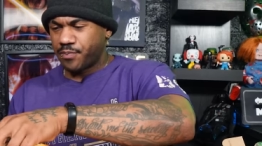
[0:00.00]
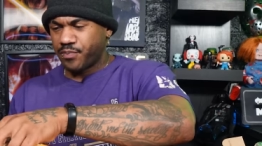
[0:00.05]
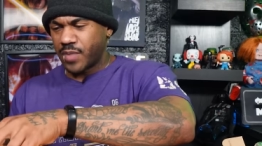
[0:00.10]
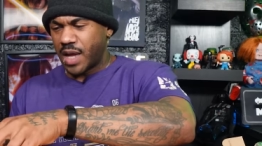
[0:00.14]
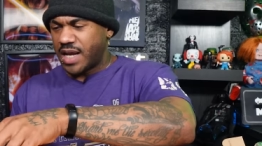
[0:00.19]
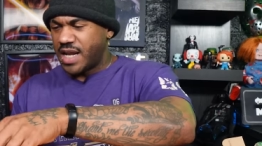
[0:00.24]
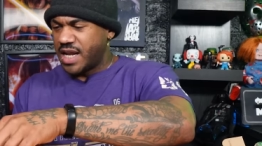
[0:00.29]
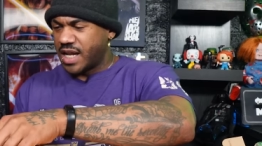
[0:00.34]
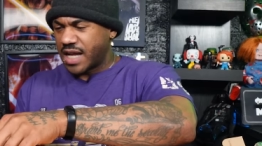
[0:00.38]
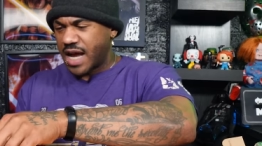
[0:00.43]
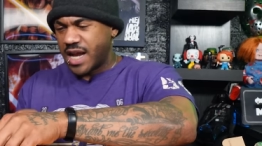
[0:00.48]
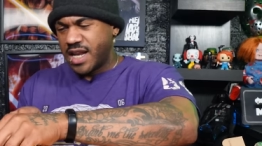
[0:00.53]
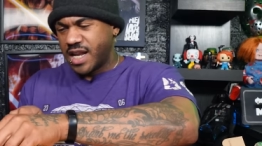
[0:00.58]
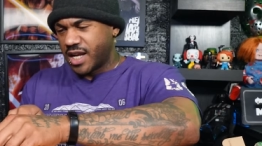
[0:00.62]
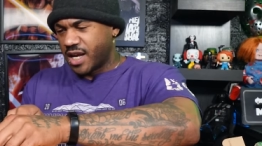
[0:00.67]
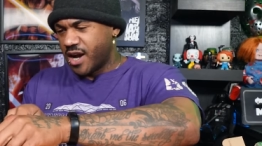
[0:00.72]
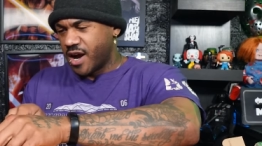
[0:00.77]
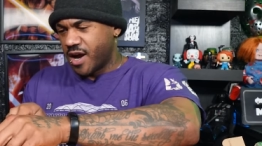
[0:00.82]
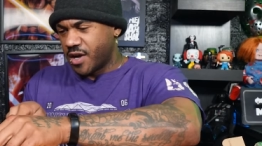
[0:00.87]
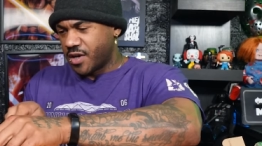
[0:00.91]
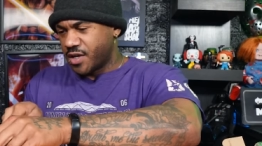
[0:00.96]
I need a, I need a
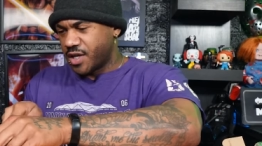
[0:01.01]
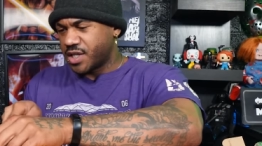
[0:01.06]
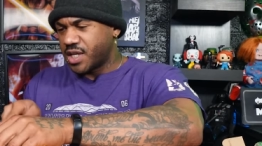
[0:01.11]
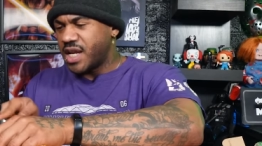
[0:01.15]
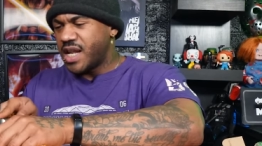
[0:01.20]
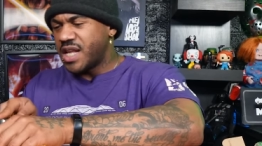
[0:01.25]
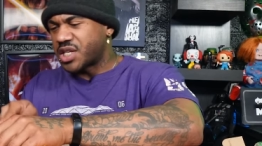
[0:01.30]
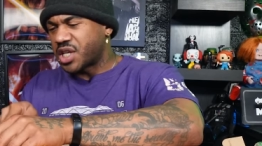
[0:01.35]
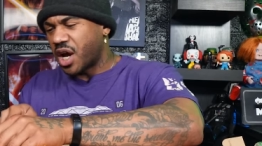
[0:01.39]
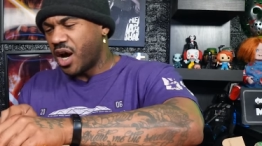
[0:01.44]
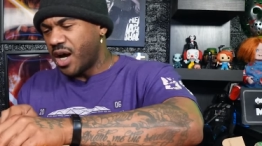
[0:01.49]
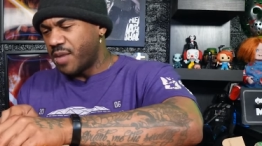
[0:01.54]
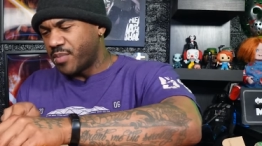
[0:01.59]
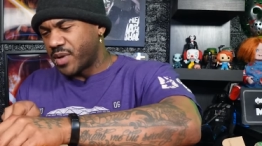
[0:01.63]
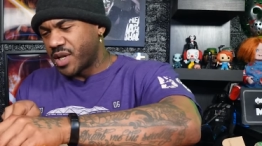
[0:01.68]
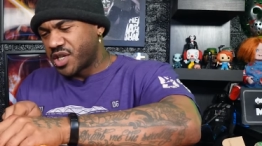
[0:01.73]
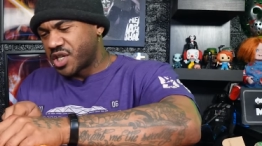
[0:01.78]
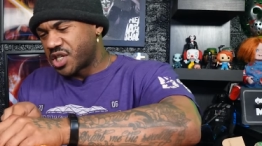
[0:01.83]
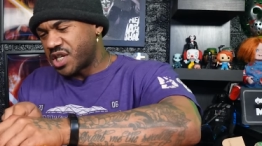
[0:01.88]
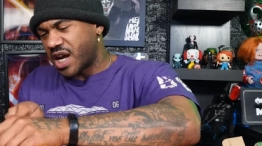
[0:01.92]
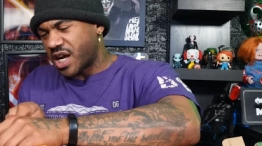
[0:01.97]
cut on this. It is cut, but
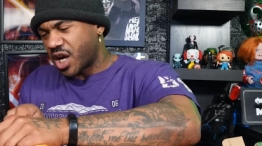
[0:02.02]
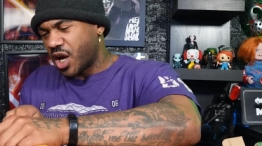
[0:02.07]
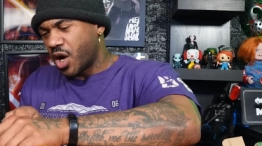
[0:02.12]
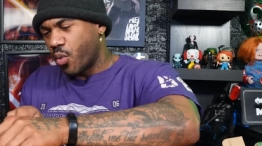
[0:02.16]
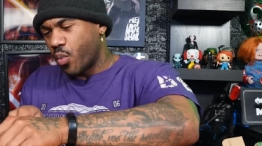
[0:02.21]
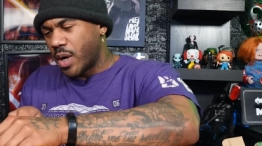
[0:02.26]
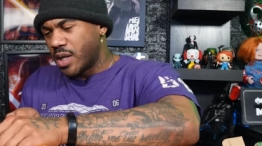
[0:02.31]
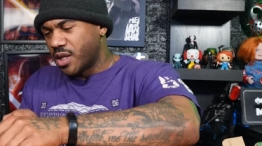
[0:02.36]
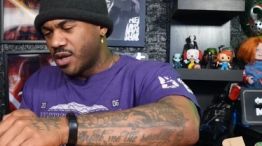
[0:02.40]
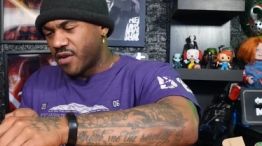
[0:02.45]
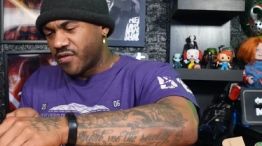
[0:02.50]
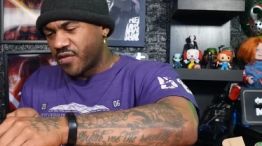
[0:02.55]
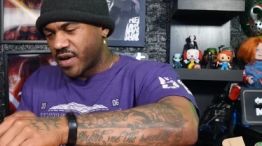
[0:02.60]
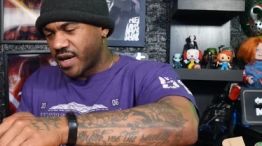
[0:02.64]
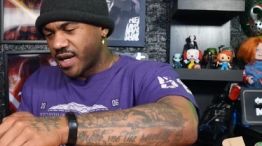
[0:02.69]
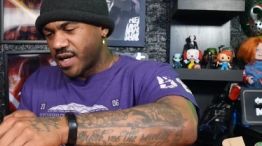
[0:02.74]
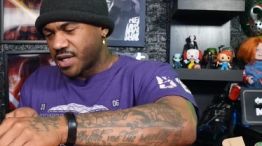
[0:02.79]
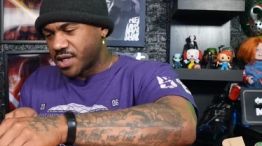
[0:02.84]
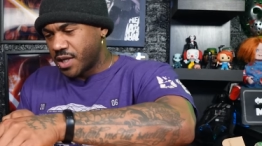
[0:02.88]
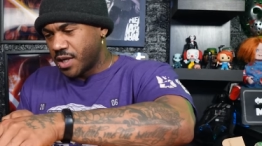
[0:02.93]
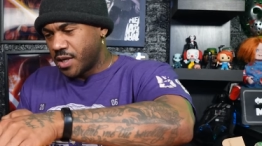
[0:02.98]
it's just not cut well enough, I
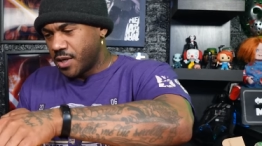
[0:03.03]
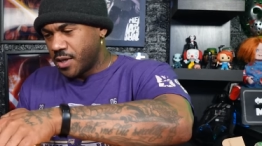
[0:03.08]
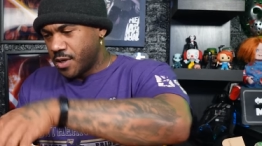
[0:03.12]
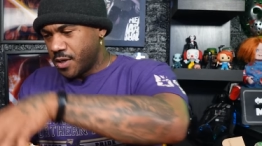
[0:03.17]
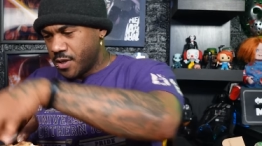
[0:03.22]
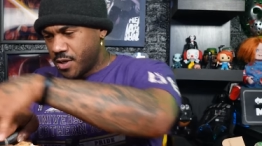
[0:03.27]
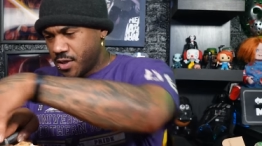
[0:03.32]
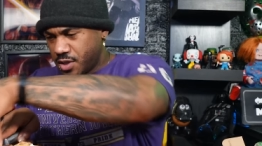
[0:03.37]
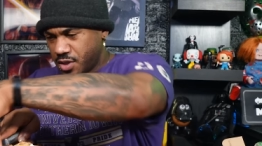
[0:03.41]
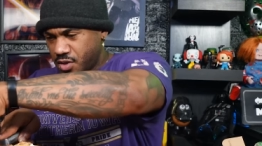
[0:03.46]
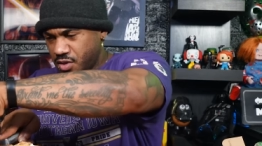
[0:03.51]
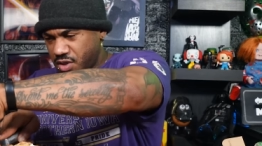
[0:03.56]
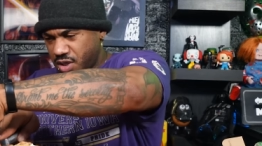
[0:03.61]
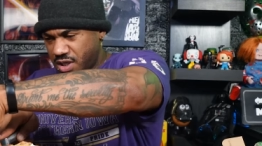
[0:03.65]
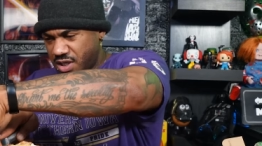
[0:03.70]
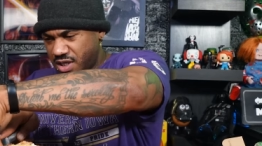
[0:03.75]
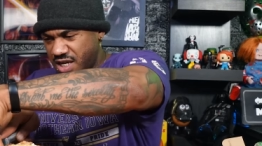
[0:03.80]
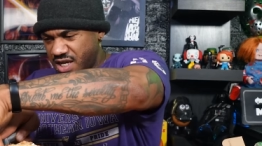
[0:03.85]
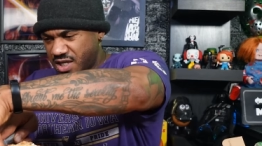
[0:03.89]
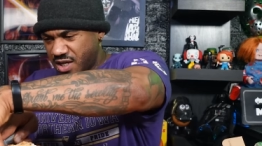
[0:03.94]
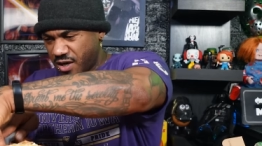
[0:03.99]
guess. So there's a
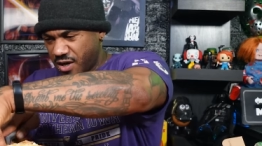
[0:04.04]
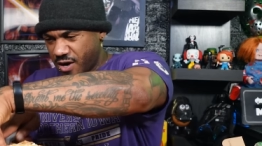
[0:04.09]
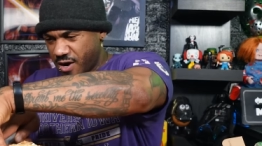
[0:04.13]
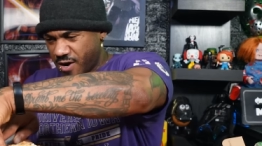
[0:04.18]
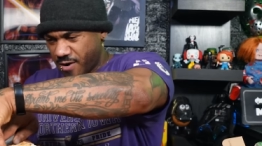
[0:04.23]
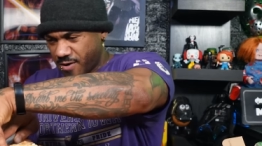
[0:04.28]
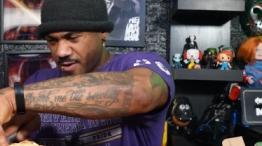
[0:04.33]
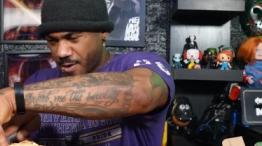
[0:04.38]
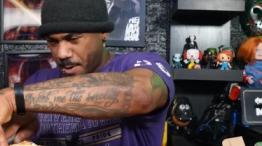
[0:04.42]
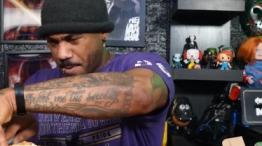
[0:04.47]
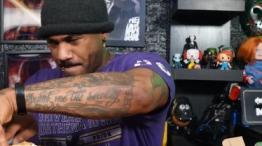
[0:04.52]
decent cut on there.